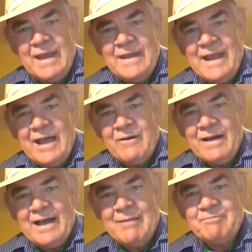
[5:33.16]
Now,
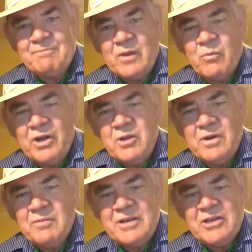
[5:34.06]
what do you
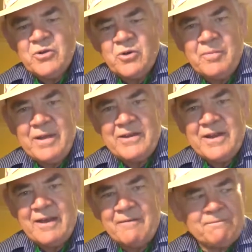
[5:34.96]
want me to talk about
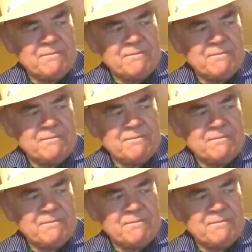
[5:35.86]
now?